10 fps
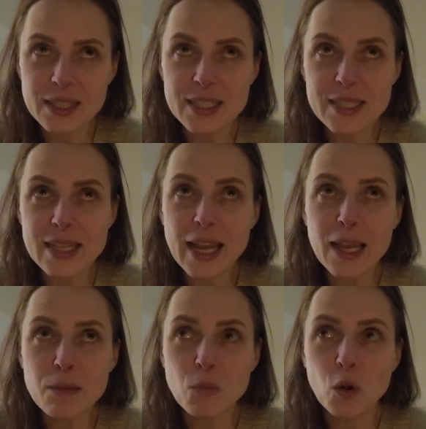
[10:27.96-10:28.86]

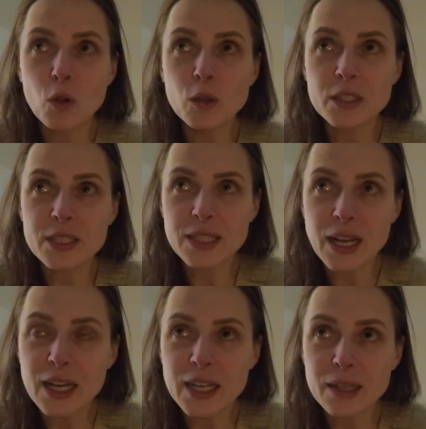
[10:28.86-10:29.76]
same all the
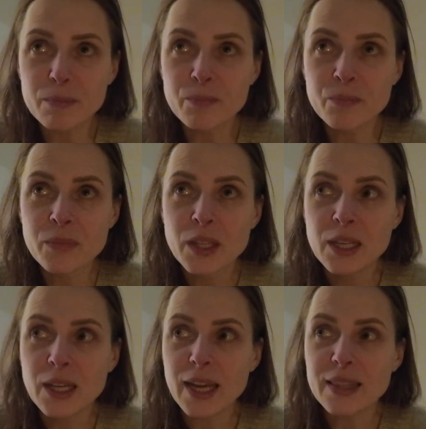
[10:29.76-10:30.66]
time,
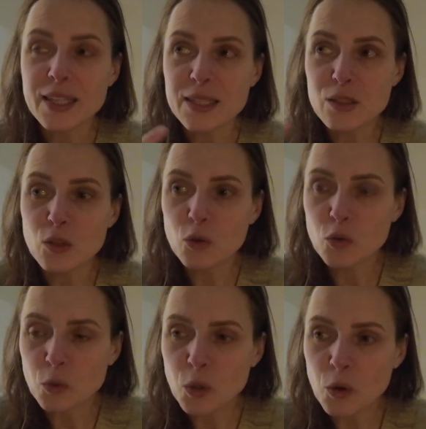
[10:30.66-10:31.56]
and there's no
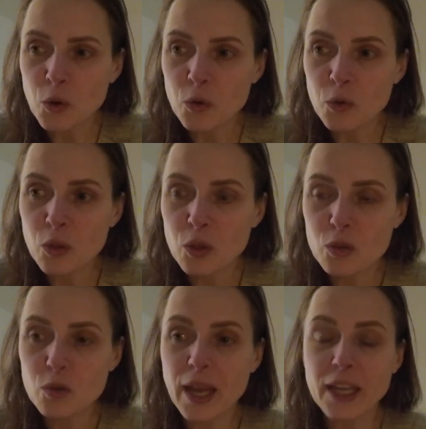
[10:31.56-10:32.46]
growth,
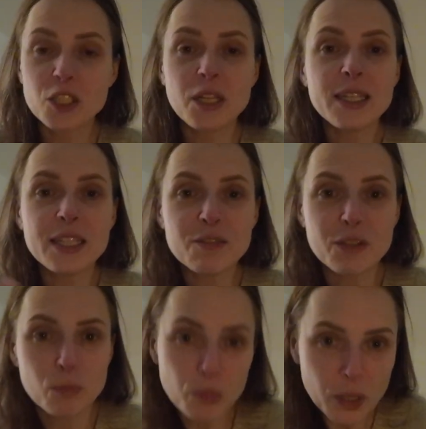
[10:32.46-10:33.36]
to actually give
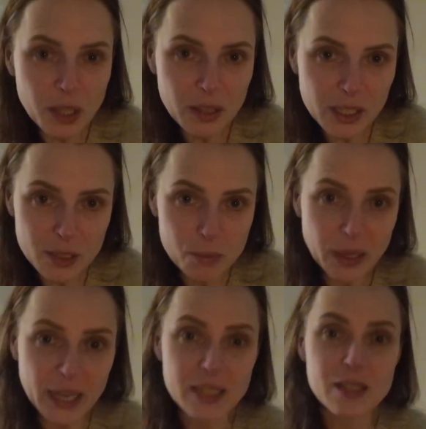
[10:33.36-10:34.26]
it breathing
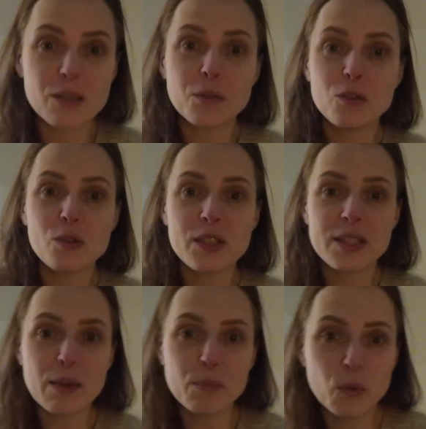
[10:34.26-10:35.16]
space. So to
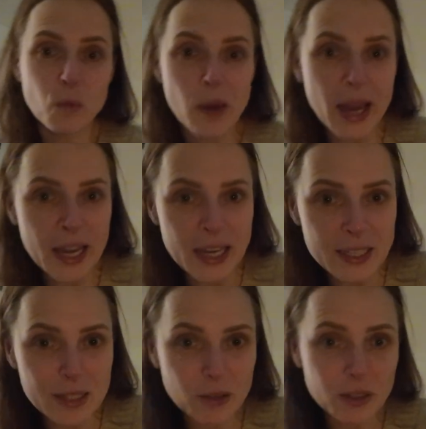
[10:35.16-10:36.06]
step away,
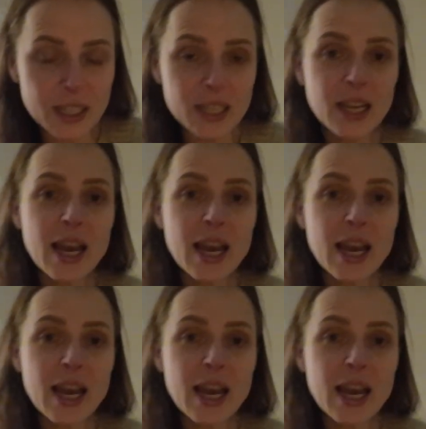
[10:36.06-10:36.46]
so the